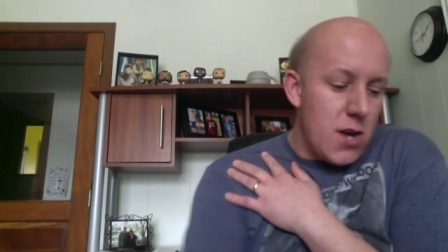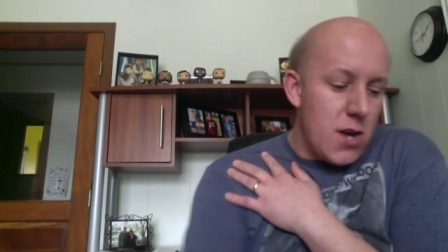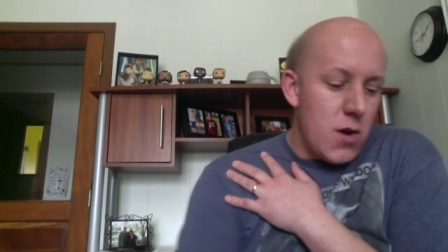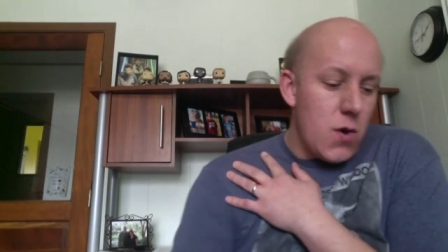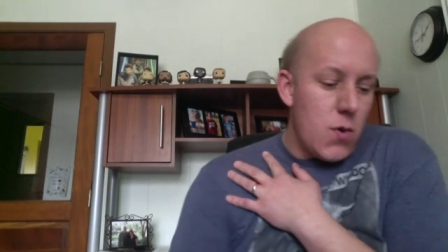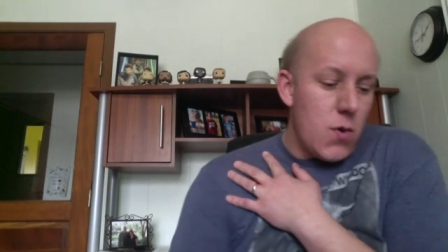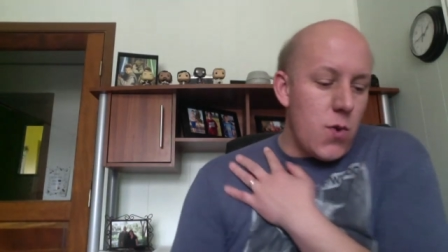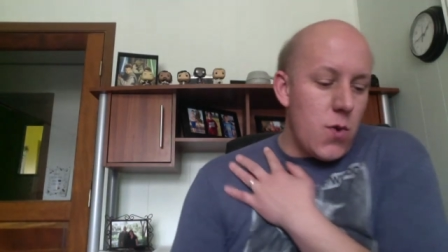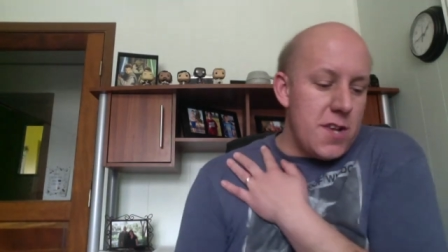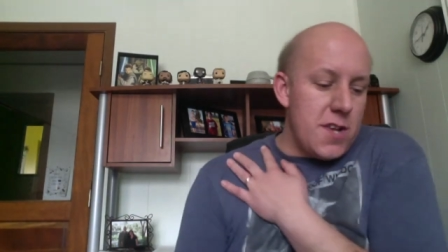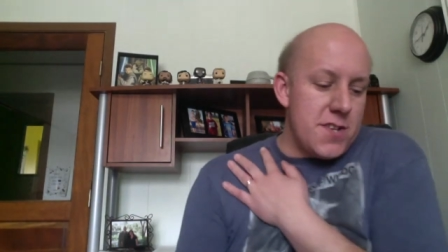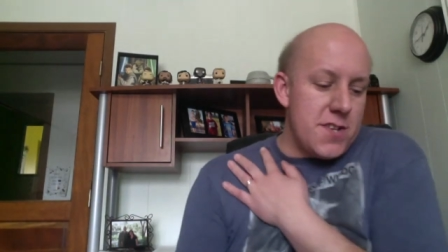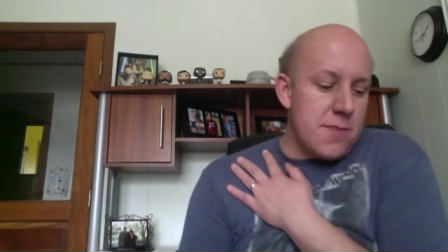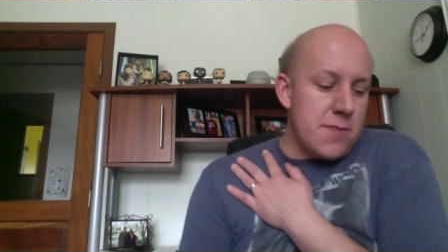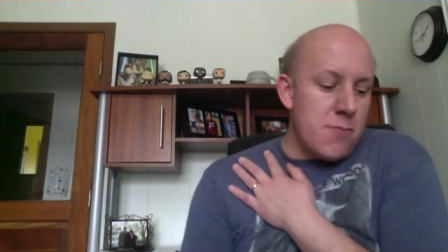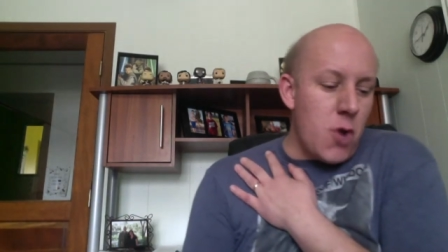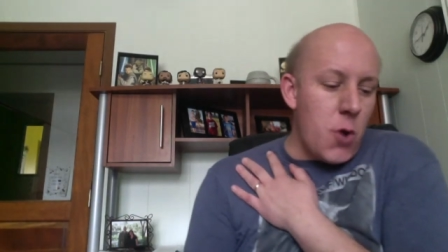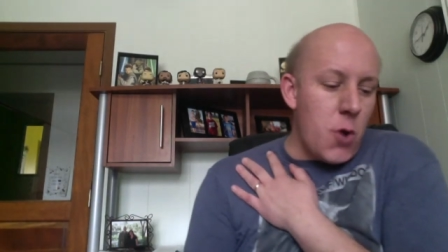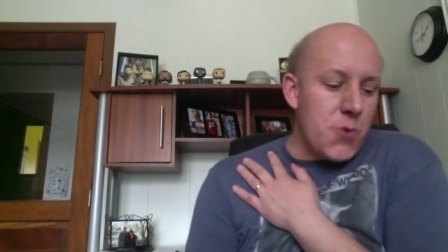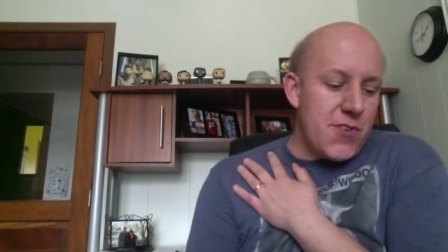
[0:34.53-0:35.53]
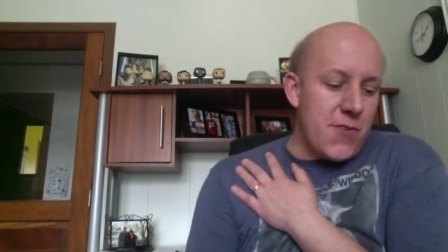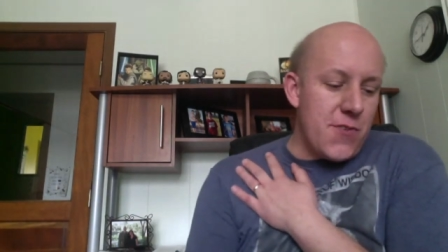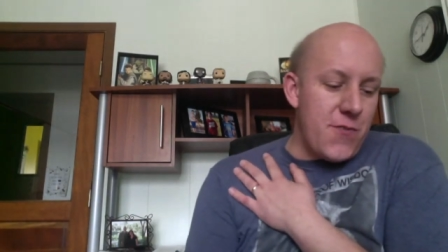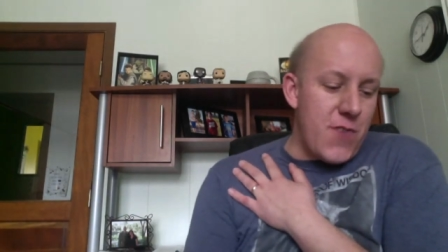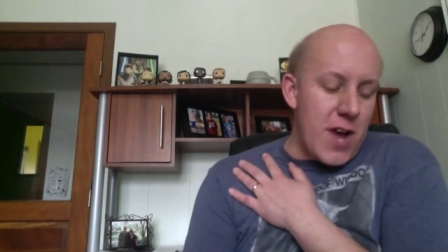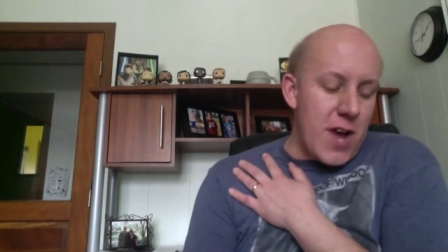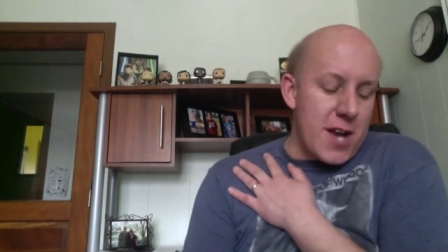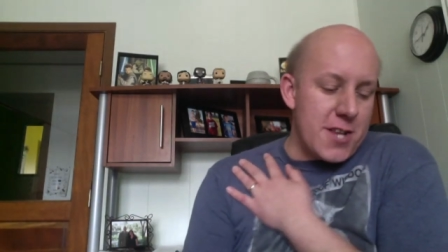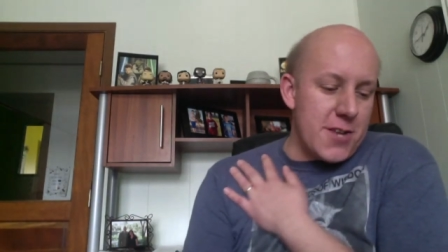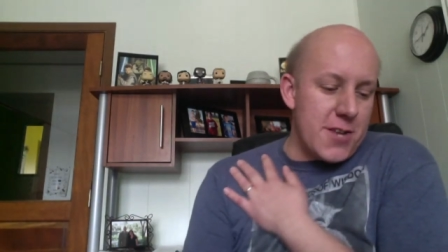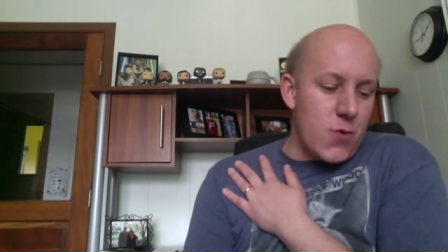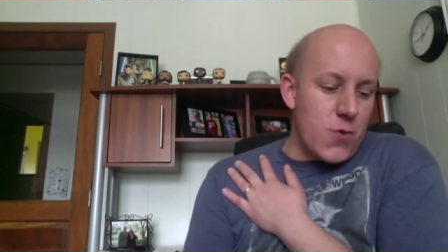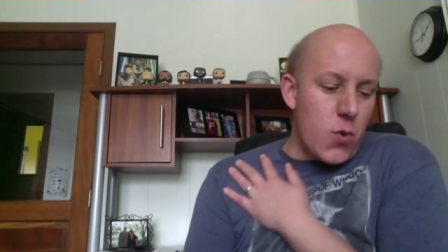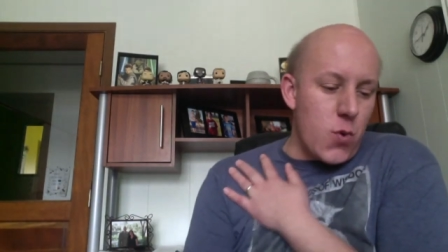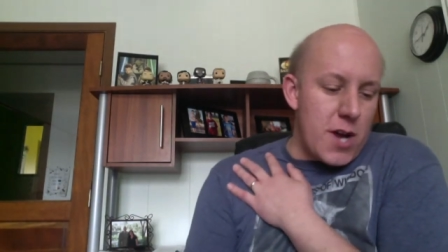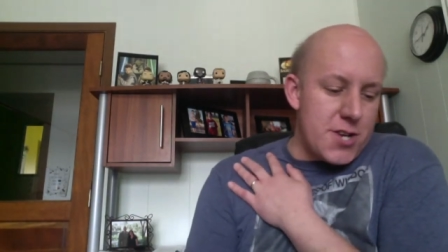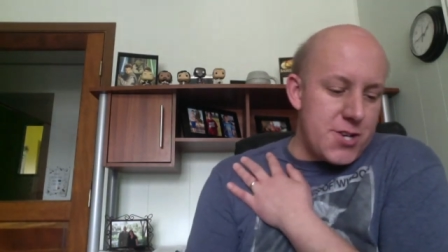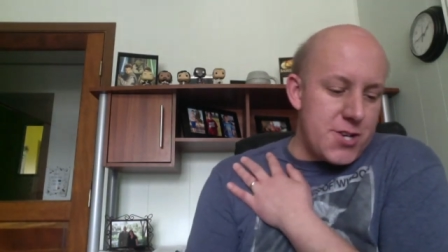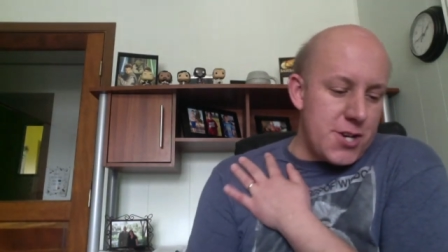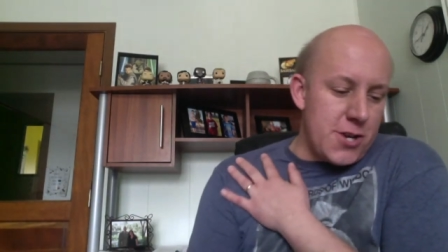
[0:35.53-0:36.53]
What is the most effective
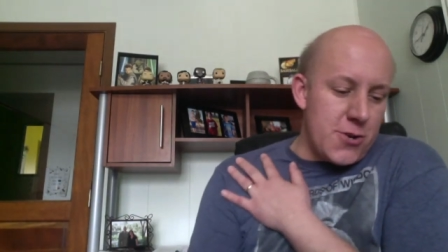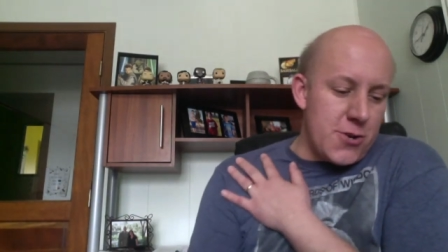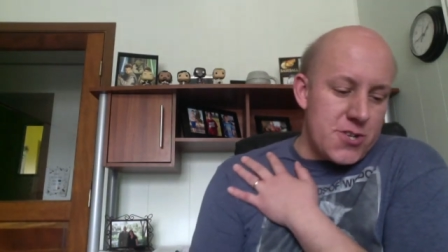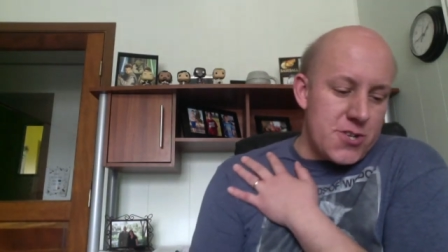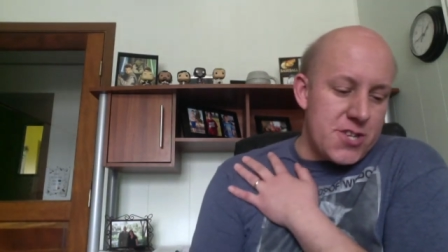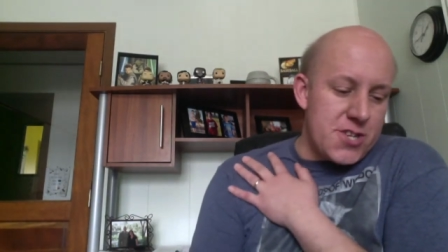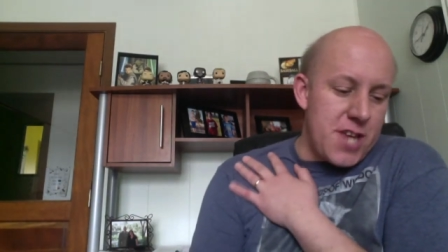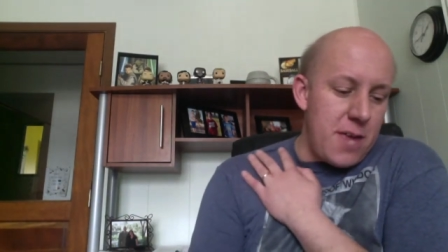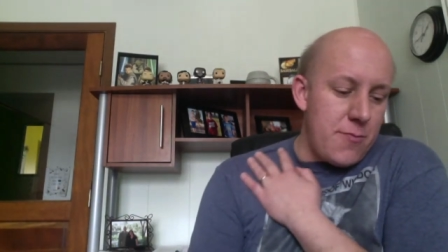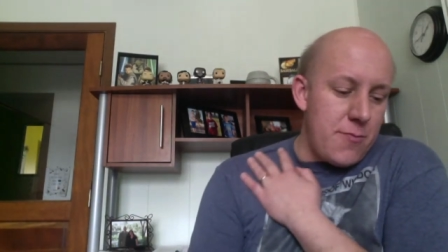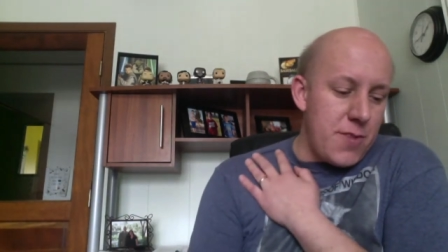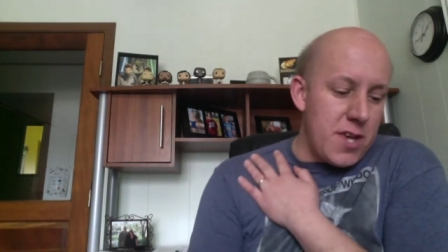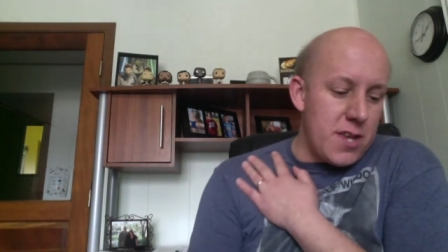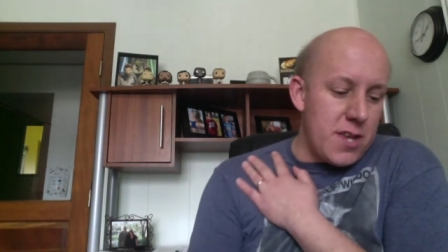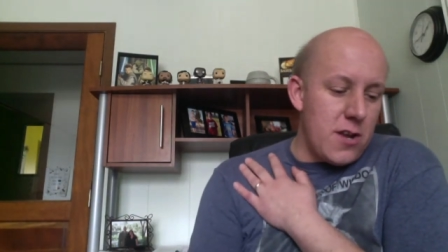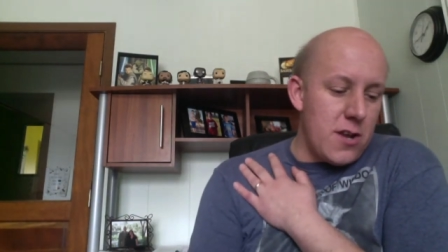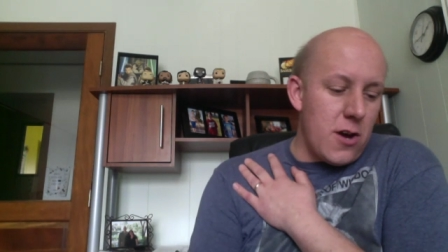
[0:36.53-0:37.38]
question or statement